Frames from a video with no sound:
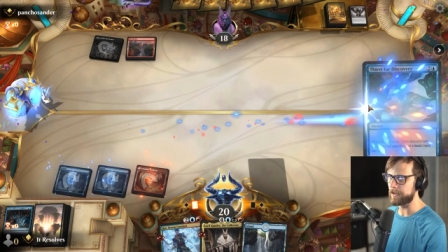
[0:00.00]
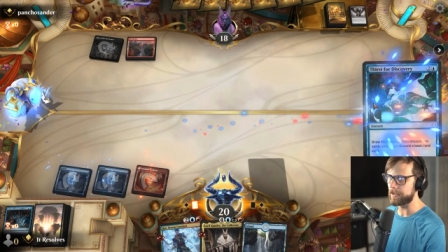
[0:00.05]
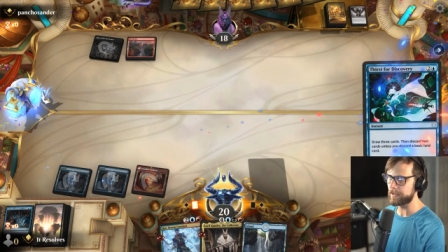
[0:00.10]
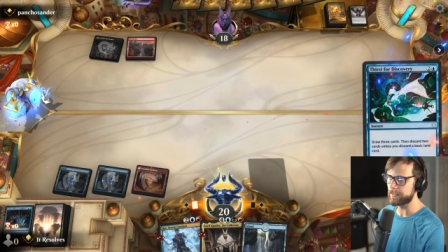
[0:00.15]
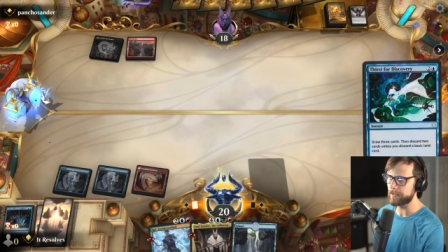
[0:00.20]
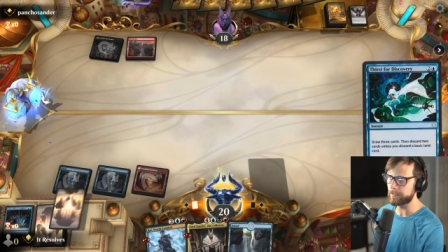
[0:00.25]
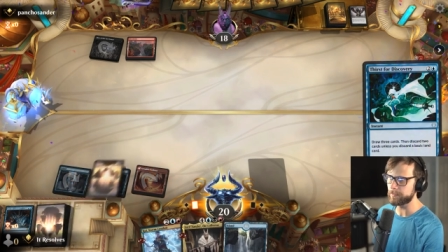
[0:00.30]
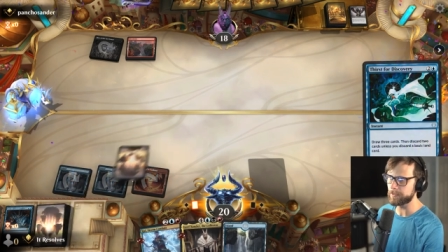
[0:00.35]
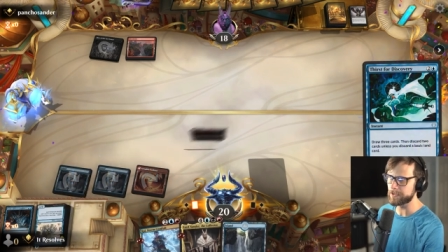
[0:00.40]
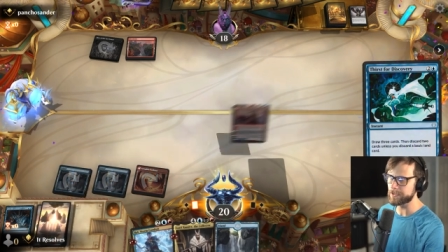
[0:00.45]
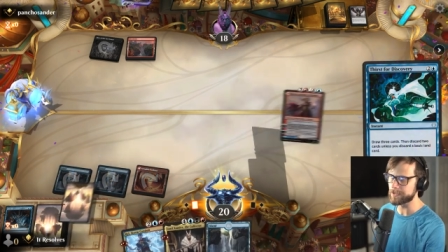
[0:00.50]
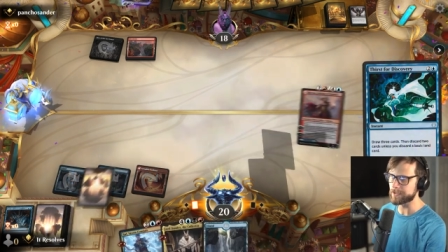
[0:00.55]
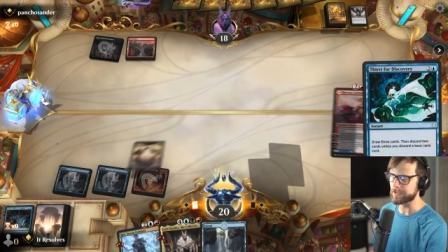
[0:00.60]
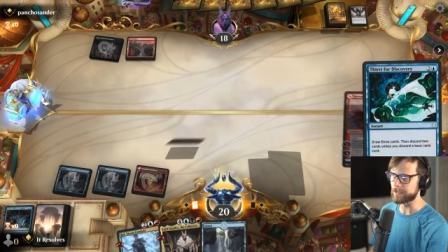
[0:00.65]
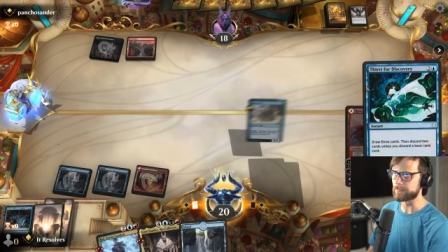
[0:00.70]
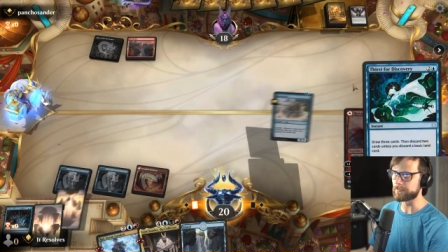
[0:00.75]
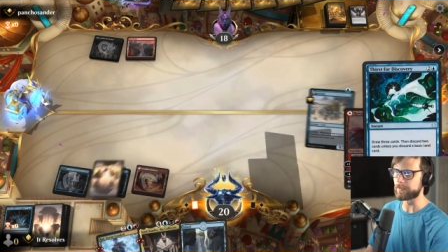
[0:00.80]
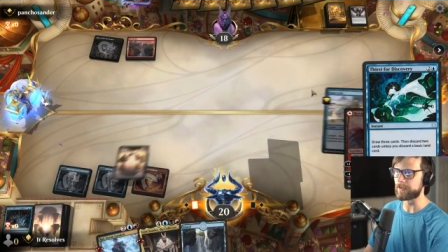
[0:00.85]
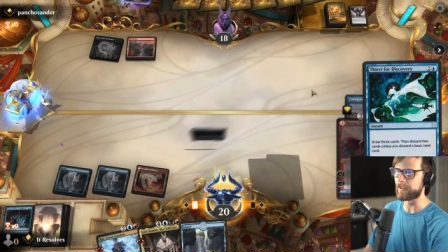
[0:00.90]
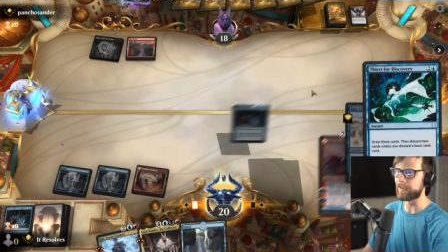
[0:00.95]
I think we just
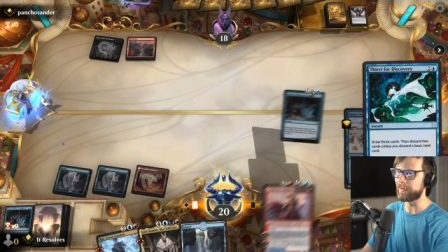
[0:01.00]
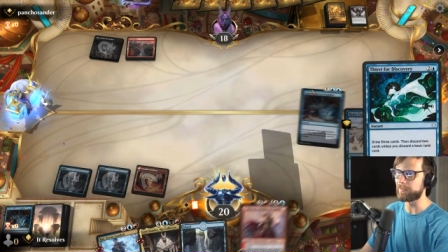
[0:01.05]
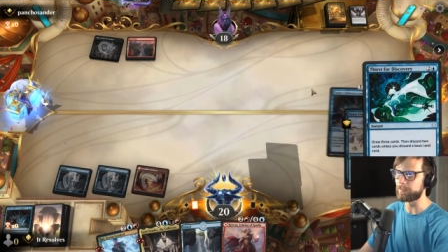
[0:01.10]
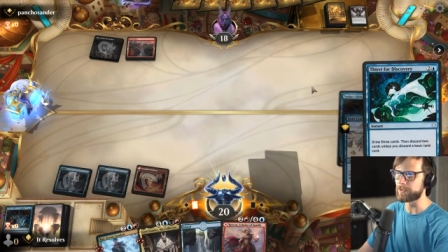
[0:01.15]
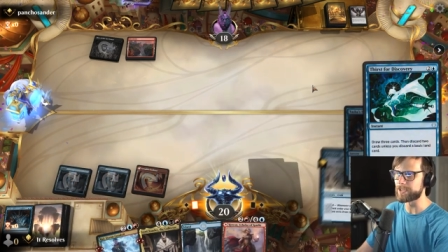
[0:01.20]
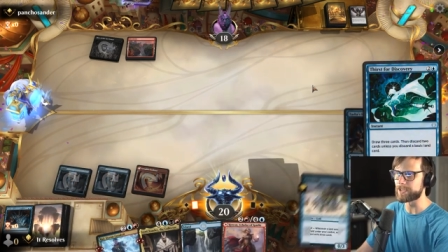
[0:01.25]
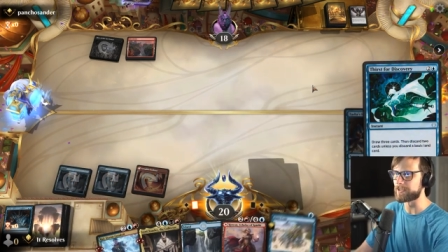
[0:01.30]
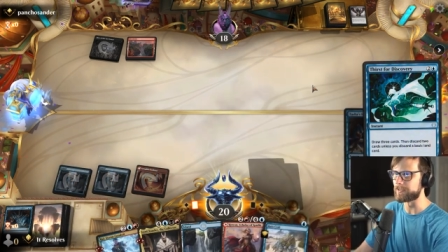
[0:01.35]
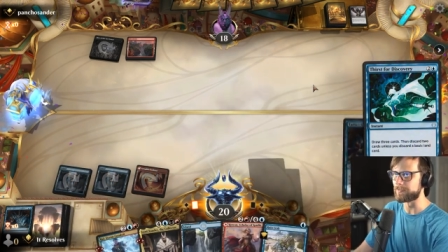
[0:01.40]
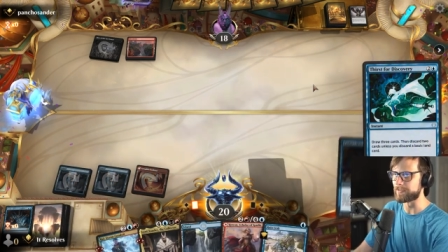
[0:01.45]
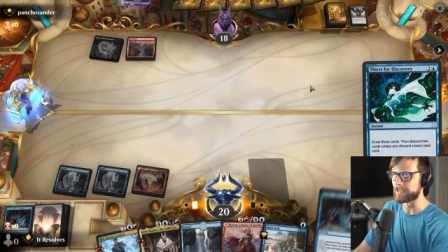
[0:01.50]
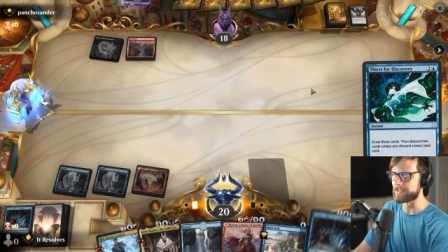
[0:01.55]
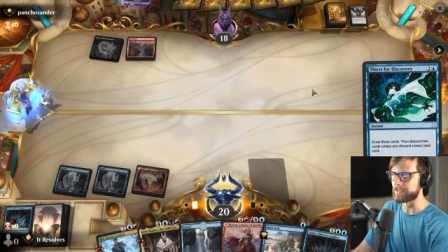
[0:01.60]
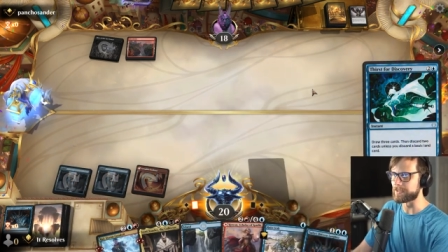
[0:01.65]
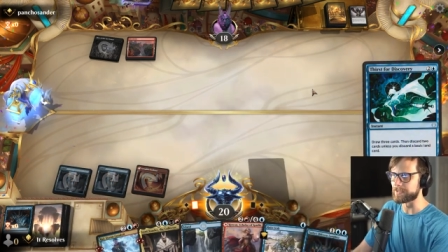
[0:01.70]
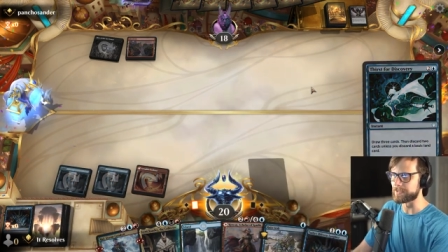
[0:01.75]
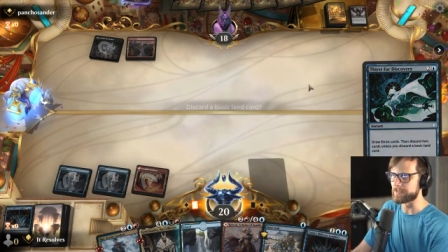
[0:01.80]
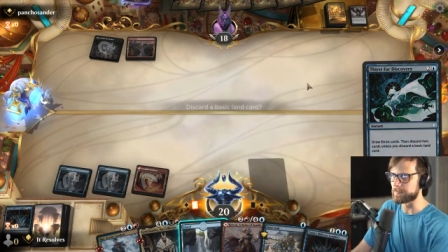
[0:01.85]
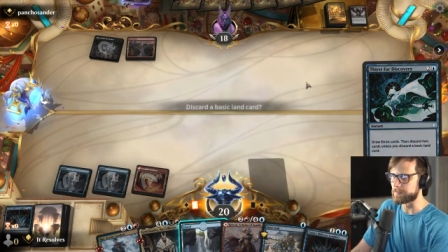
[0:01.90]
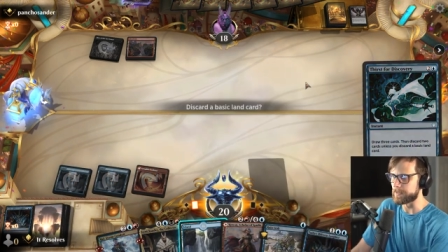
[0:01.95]
go, for, uh, we should have
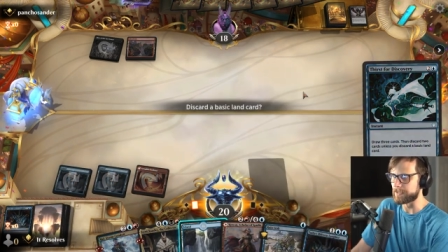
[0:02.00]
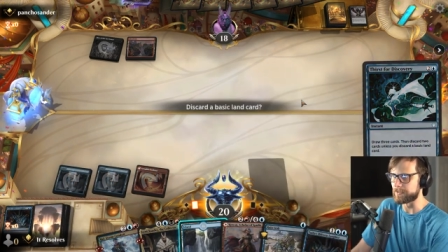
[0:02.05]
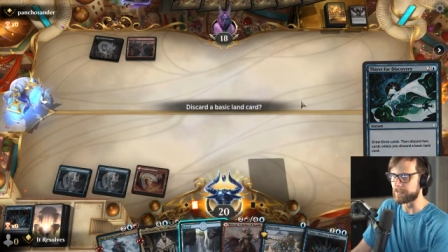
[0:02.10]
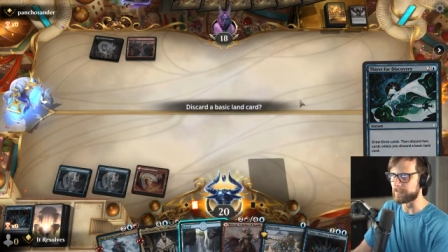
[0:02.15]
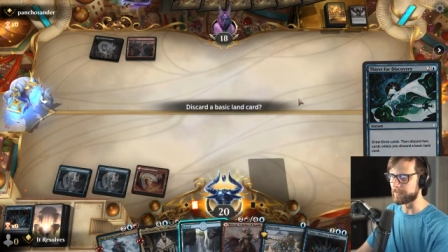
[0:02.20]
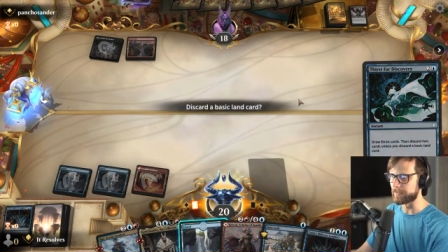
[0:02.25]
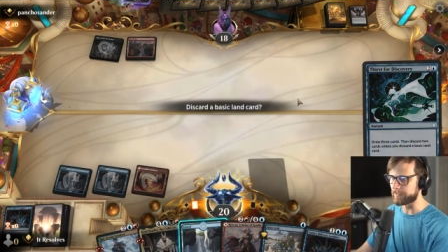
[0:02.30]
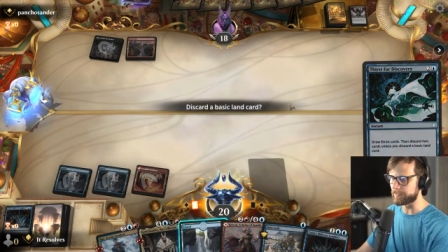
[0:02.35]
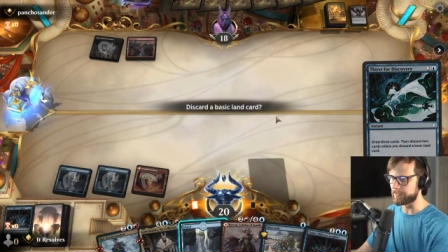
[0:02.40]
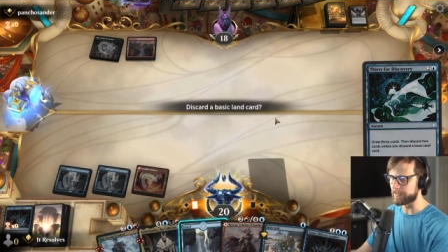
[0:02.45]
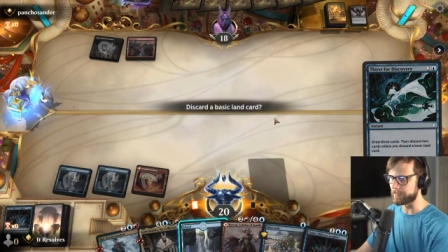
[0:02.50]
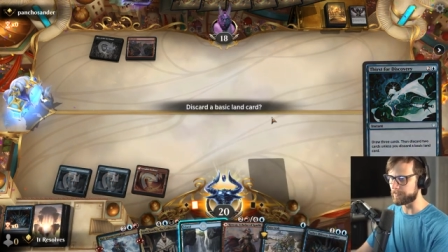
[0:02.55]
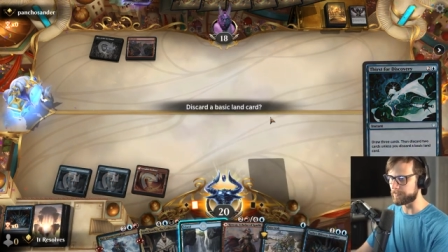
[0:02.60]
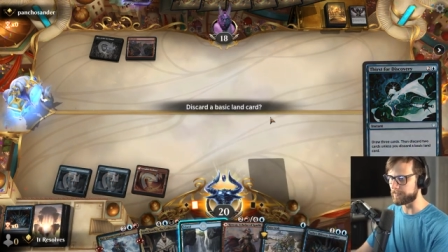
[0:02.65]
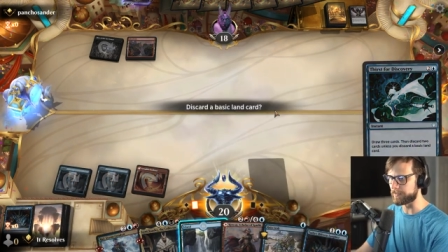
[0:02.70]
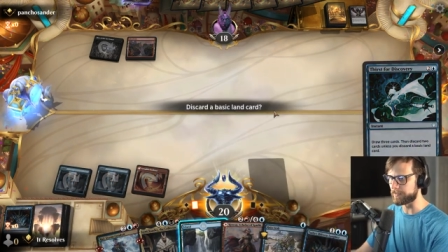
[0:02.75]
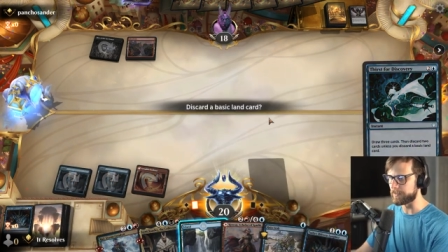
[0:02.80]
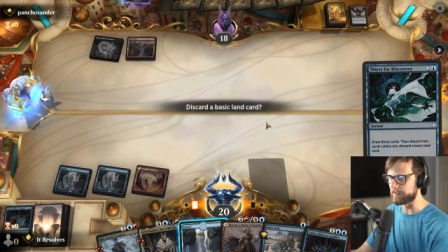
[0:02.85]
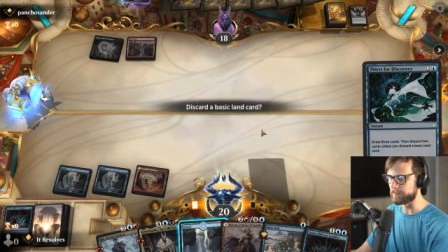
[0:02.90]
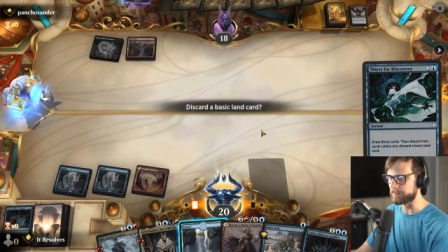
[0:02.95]
instant speed done this. That
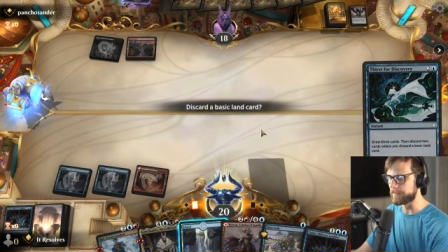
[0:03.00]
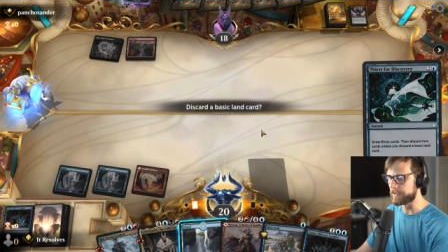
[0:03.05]
was dumb.